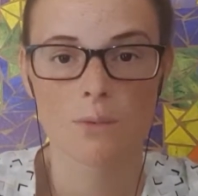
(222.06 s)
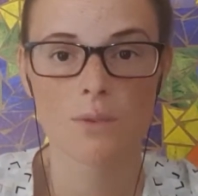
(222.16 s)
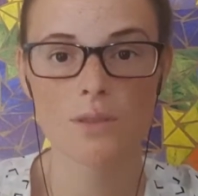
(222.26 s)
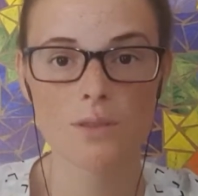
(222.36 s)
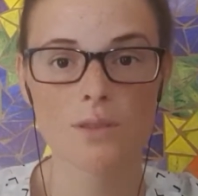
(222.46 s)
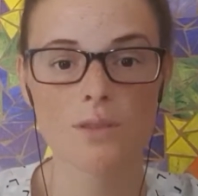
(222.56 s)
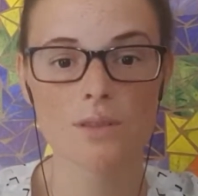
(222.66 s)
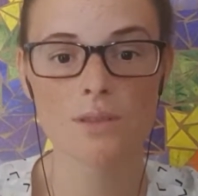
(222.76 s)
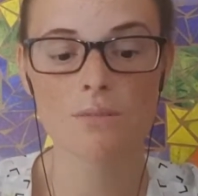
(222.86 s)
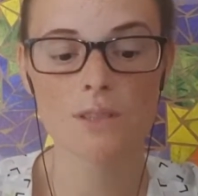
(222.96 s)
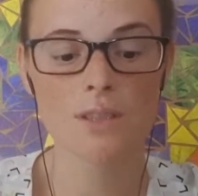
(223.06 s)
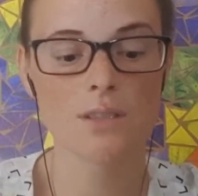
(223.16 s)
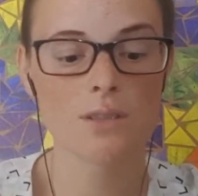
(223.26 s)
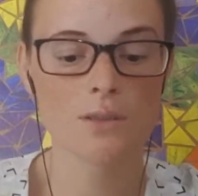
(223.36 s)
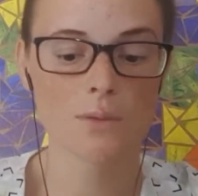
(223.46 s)
we
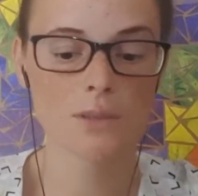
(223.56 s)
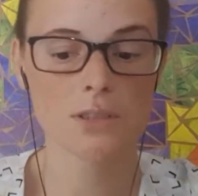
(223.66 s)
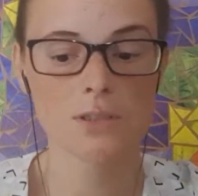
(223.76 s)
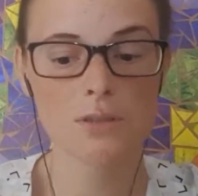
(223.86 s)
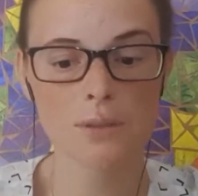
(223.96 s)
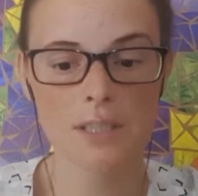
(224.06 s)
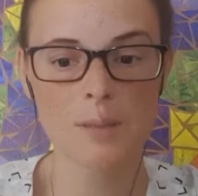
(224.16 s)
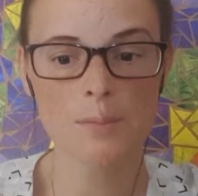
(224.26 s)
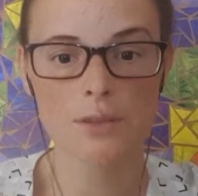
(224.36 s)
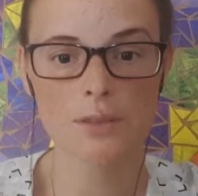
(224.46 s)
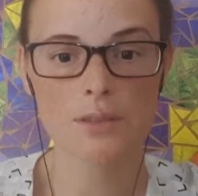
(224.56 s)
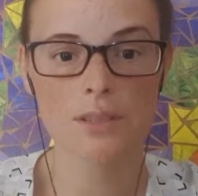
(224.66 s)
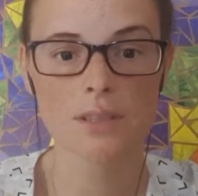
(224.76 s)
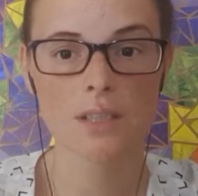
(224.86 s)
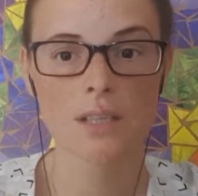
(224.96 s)
didn't know what to do anymore.
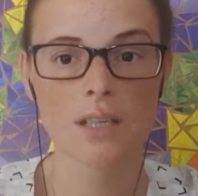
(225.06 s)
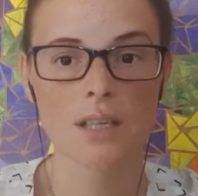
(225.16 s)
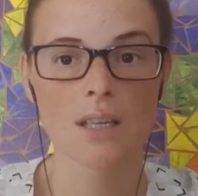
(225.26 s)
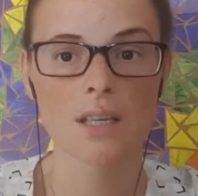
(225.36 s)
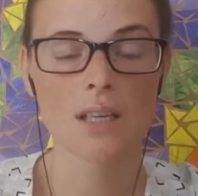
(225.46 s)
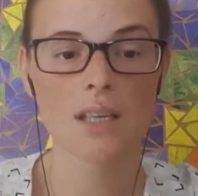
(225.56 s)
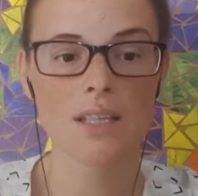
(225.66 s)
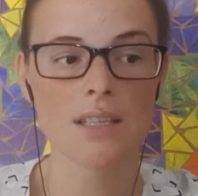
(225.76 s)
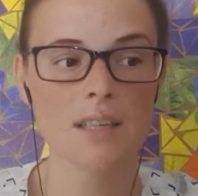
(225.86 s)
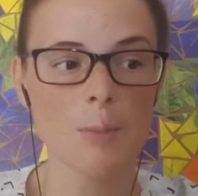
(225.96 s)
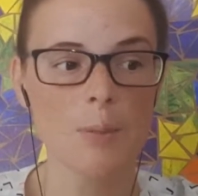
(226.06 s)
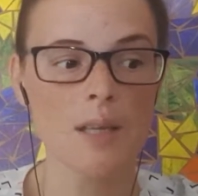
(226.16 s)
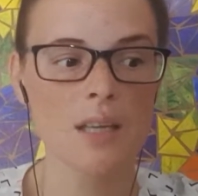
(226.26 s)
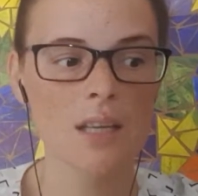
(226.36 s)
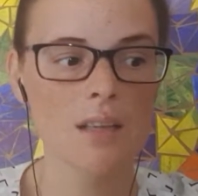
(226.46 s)
And in that
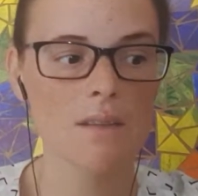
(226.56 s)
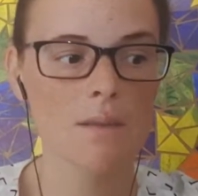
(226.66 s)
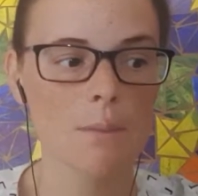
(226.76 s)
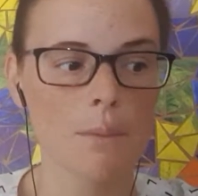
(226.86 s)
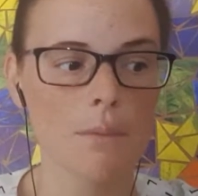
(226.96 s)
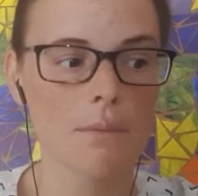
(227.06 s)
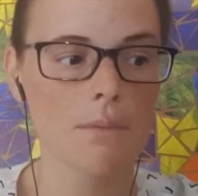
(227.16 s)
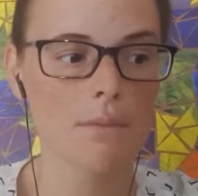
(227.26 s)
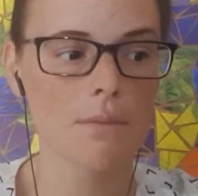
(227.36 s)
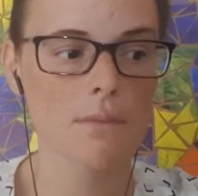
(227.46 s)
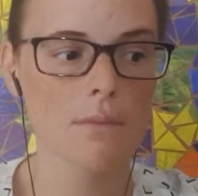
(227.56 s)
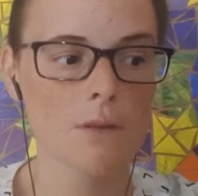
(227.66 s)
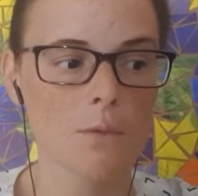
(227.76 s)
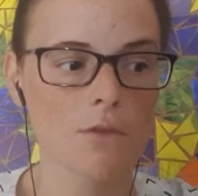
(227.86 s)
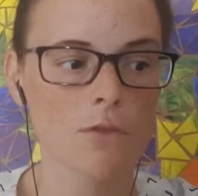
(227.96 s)
period,
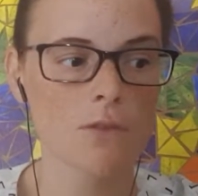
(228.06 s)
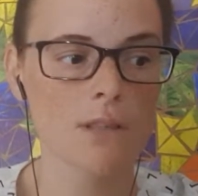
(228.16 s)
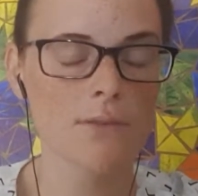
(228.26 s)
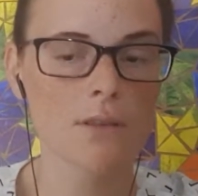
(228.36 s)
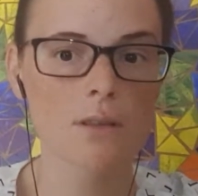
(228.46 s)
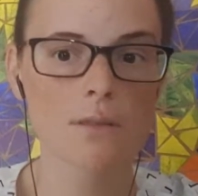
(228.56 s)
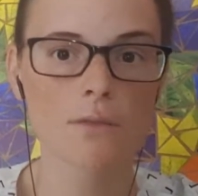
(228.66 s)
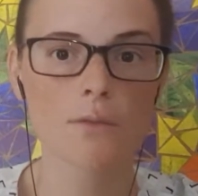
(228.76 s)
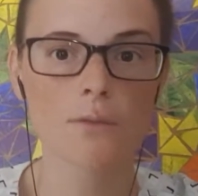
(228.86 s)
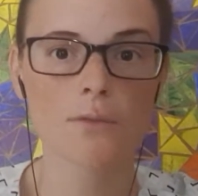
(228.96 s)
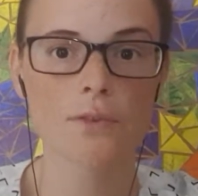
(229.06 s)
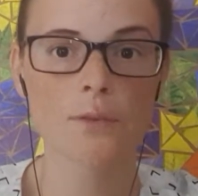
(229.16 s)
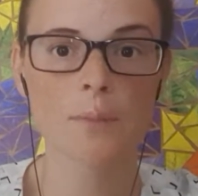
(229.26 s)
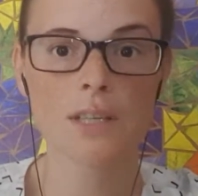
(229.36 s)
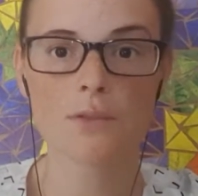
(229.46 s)
it was so difficult
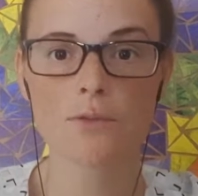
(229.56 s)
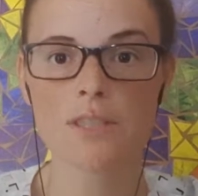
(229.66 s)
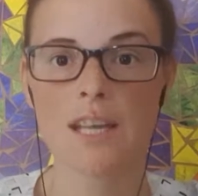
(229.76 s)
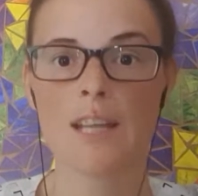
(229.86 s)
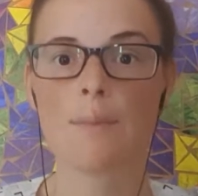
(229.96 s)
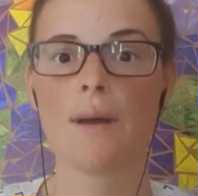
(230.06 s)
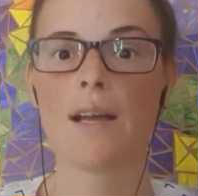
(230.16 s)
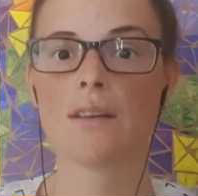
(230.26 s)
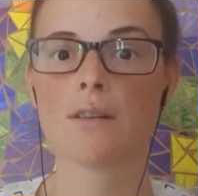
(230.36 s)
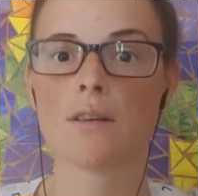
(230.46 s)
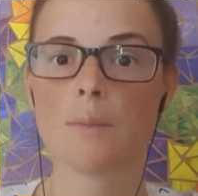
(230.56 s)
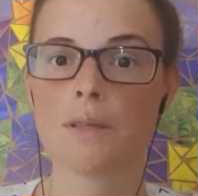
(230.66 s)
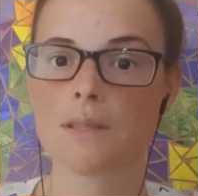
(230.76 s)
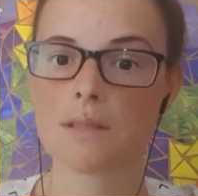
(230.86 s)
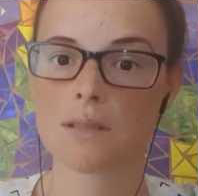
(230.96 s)
for me to stand by her,
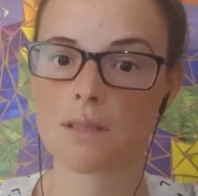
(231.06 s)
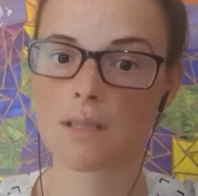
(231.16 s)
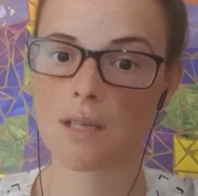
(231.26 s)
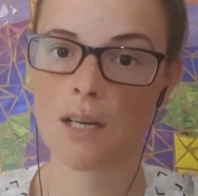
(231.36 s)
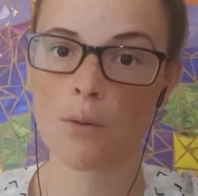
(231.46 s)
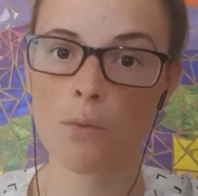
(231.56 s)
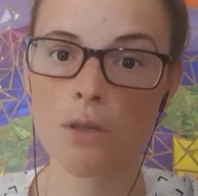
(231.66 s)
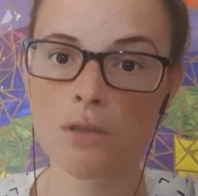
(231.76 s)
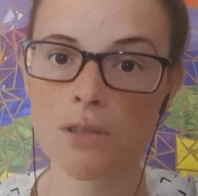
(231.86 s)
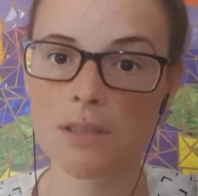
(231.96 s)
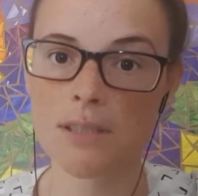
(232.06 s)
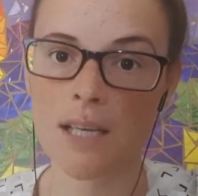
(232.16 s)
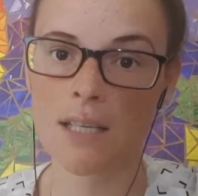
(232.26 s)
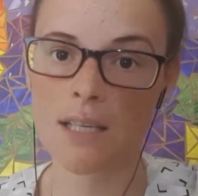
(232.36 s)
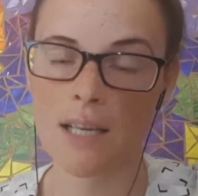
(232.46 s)
but I wanted,
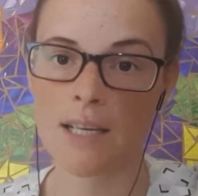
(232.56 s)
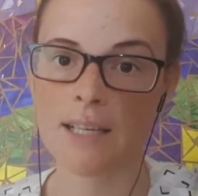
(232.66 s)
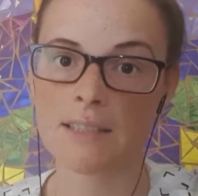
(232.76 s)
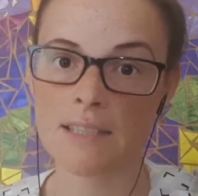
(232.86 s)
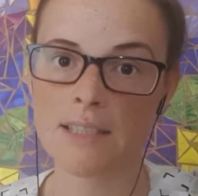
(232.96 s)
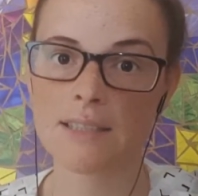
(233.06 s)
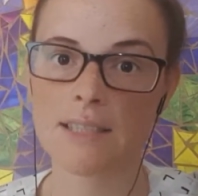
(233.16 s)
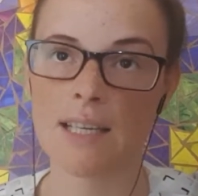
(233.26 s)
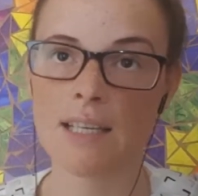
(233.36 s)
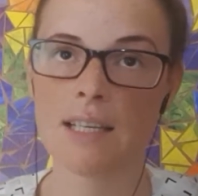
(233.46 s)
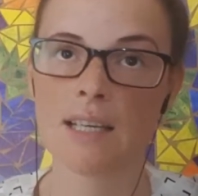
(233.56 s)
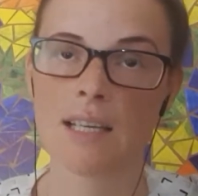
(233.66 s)
and I did, and